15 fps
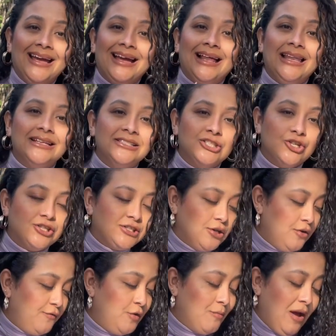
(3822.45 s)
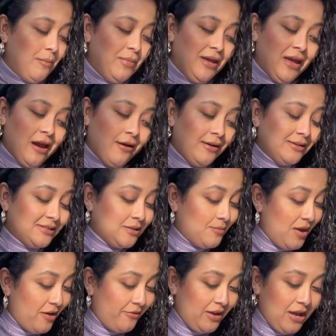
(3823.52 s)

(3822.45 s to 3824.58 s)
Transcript: Cleanse yourself. You might be carrying some heavy